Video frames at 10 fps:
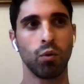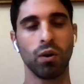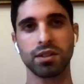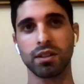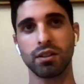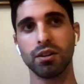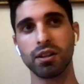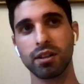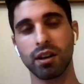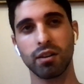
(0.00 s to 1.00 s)
wasn't good
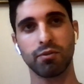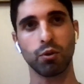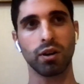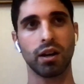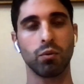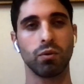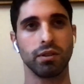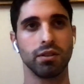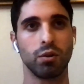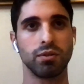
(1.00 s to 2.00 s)
enough or I,
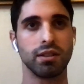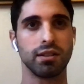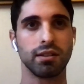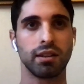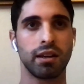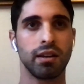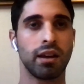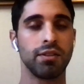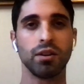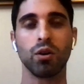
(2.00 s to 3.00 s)
you know, didn't
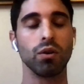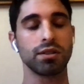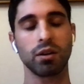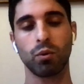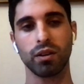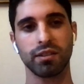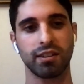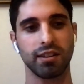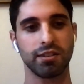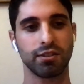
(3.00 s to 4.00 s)
hit the goals I wanted to
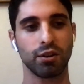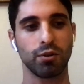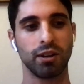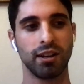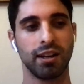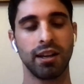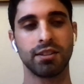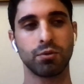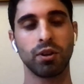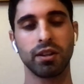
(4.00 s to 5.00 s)
hit. So
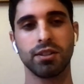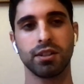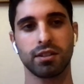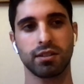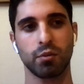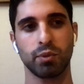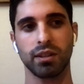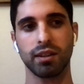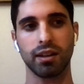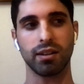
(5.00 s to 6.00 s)
it's really just
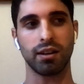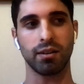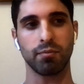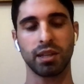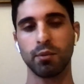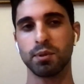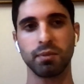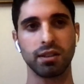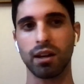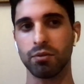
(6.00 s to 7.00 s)
something that um, keeps
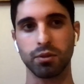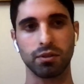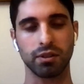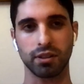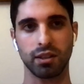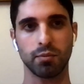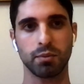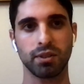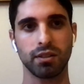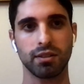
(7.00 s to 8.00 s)
me level and keeps
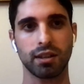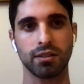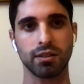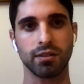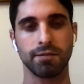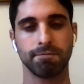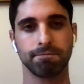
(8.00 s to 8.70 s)
me centered.